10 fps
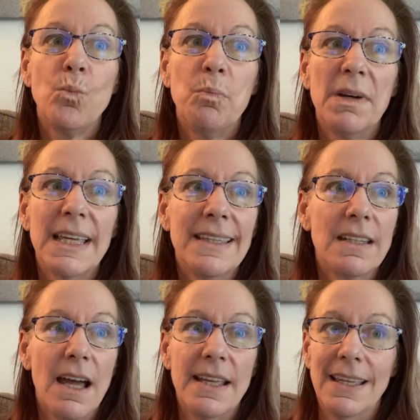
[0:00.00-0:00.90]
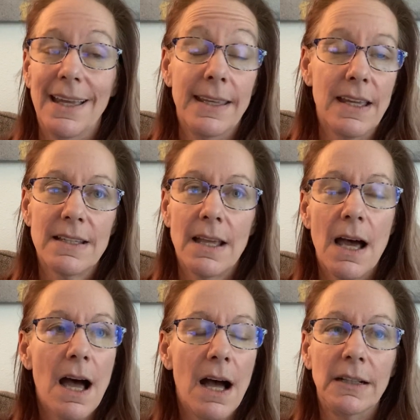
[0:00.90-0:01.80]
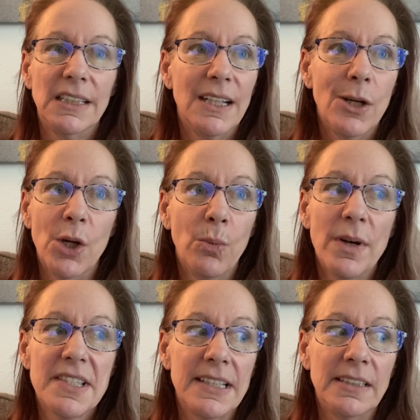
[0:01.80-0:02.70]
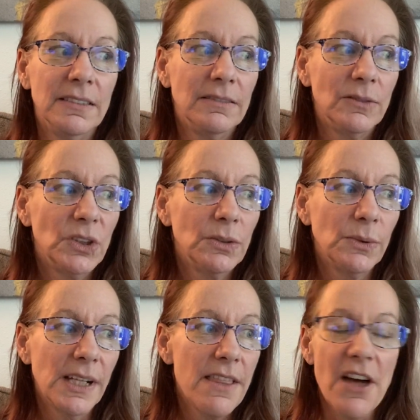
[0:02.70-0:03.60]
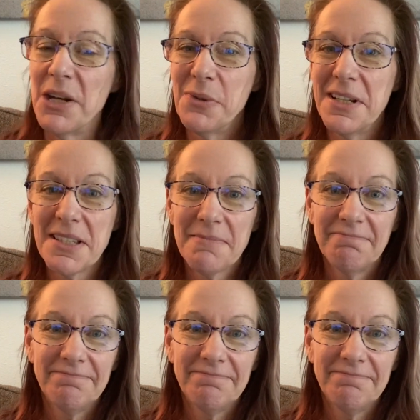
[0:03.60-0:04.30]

But I guess it wasn't what I thought it was.